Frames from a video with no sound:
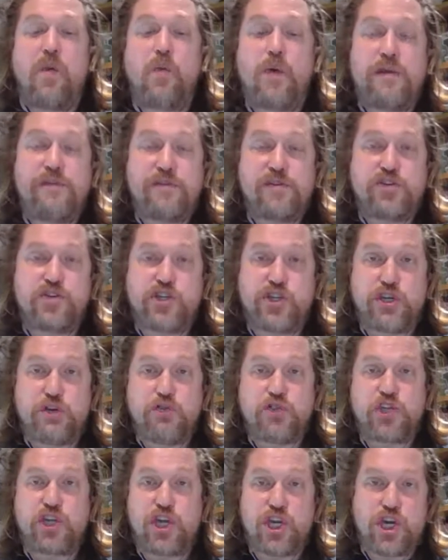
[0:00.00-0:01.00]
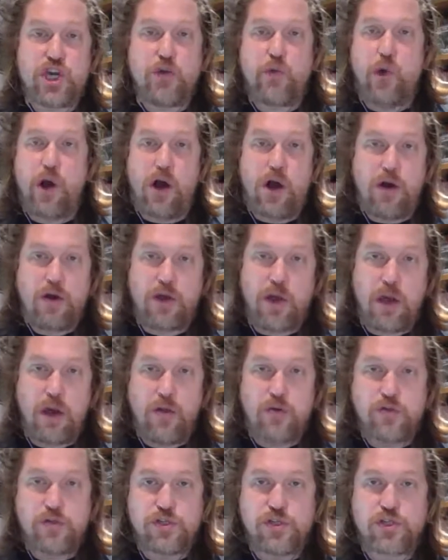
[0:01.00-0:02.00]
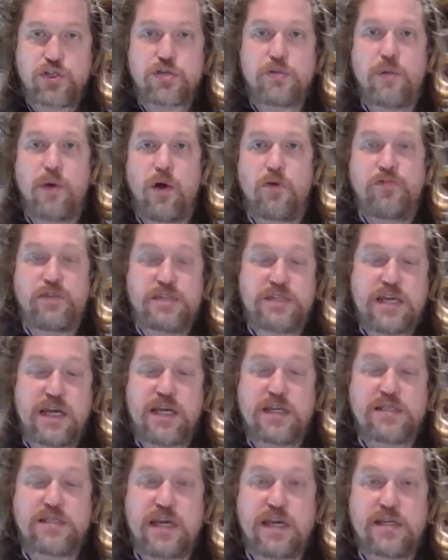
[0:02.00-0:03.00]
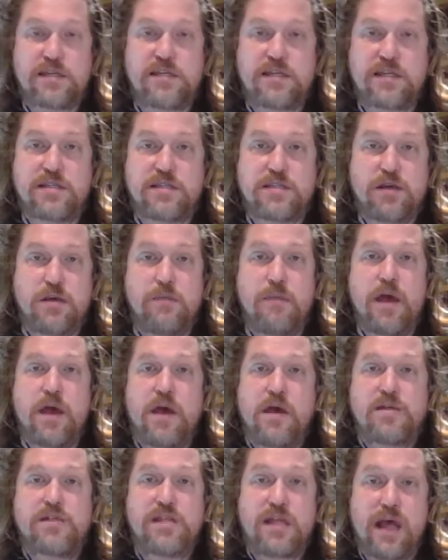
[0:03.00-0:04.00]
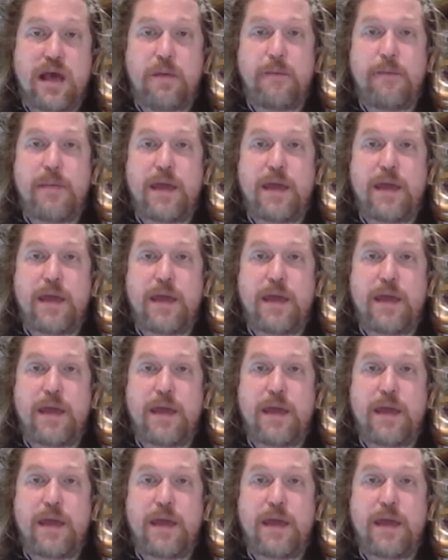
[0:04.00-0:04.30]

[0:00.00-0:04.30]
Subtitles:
We've introduced QR codes on the ticketing system, so that